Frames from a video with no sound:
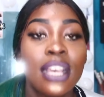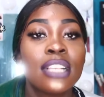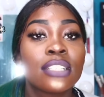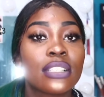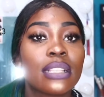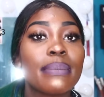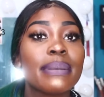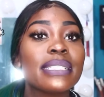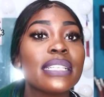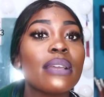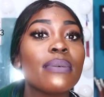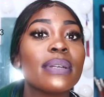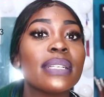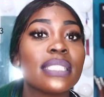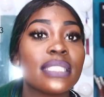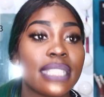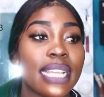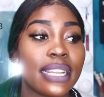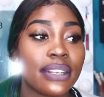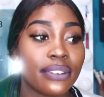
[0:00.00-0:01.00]
So let me tell you what a
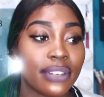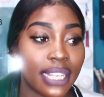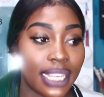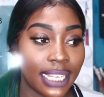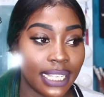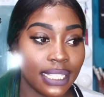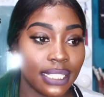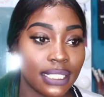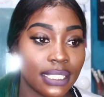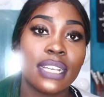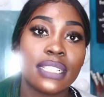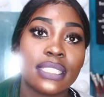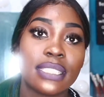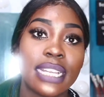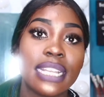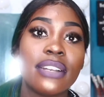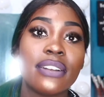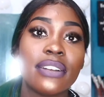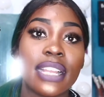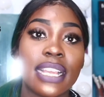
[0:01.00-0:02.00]
standard is. A
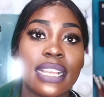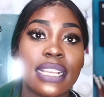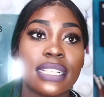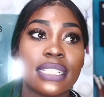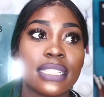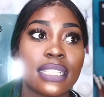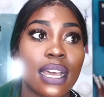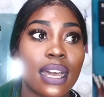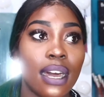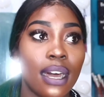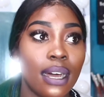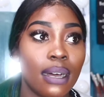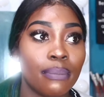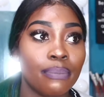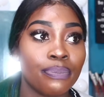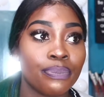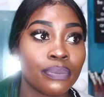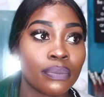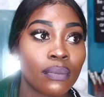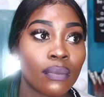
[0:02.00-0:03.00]
standard is,
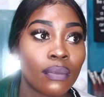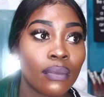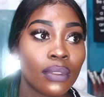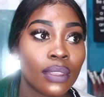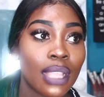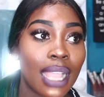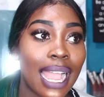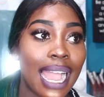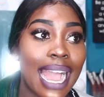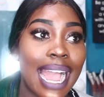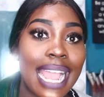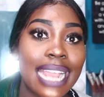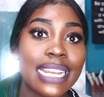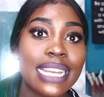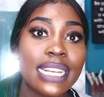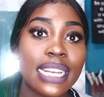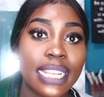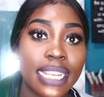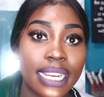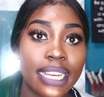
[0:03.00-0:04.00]
I
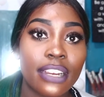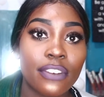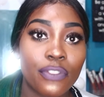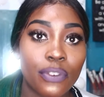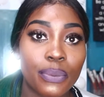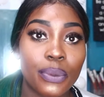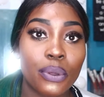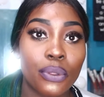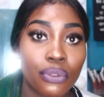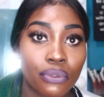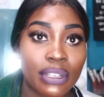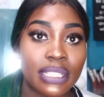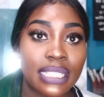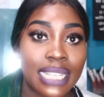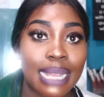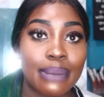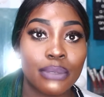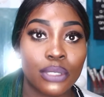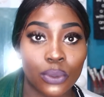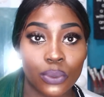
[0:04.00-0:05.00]
need to hear from you 3
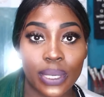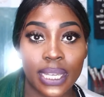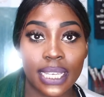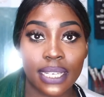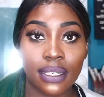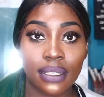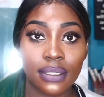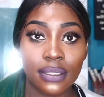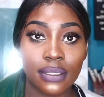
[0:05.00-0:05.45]
times a week.